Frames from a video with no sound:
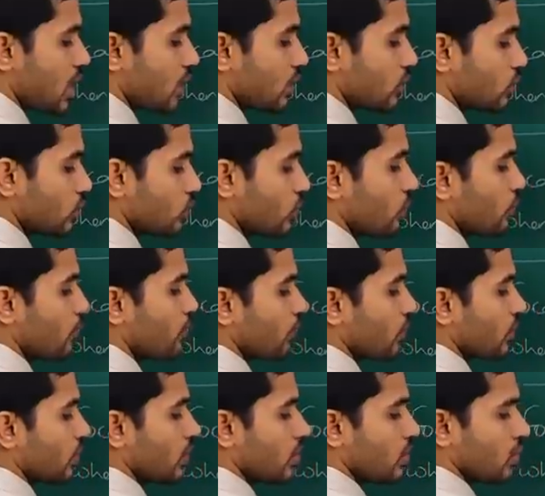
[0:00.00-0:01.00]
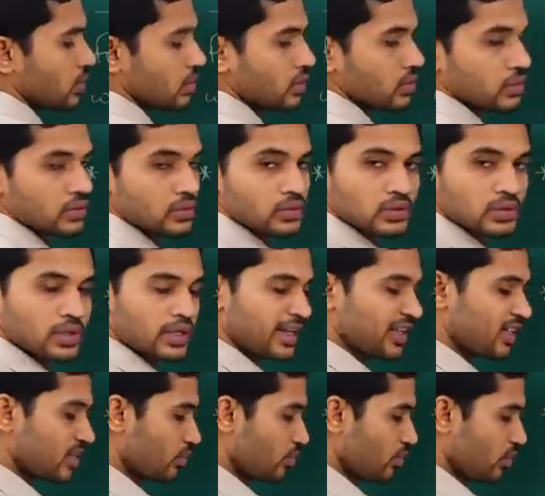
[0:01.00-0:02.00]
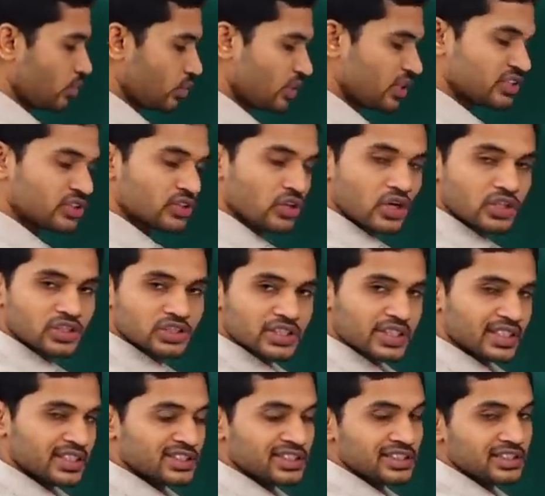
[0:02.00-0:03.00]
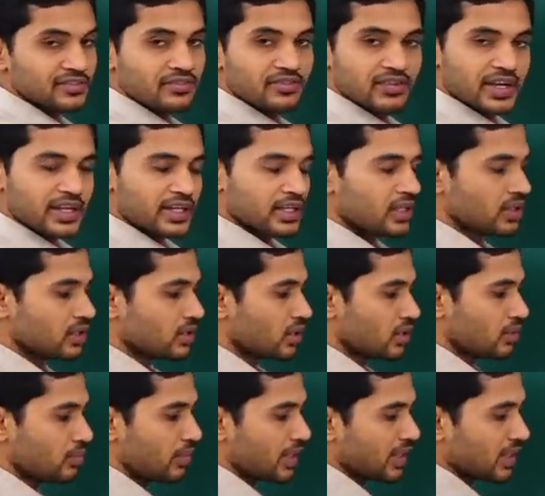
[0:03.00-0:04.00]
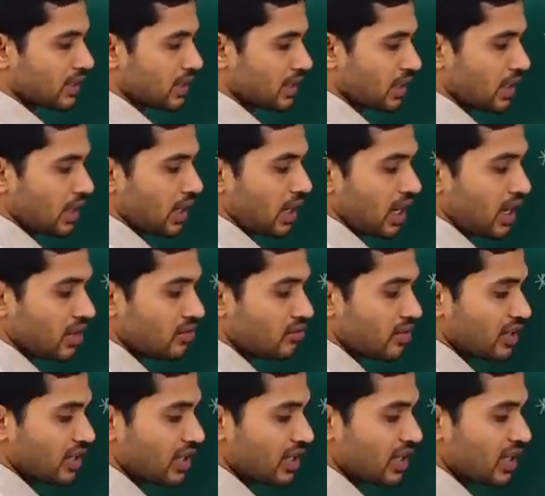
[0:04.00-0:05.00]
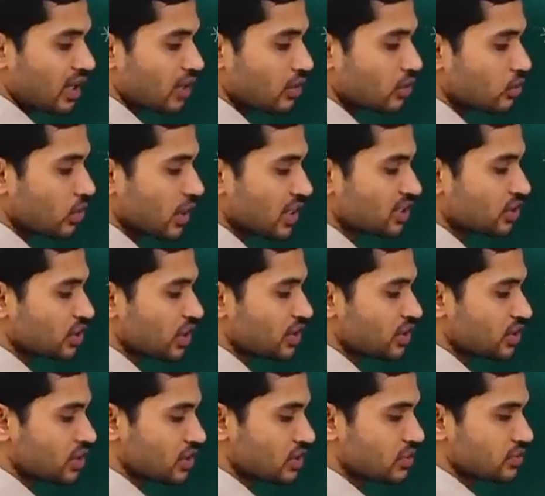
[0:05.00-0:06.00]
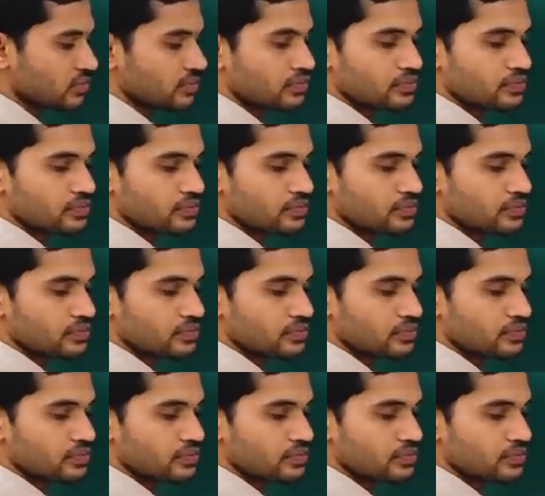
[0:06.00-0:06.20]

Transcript: r2 right mu is not changing fine but r1 and r2 are changing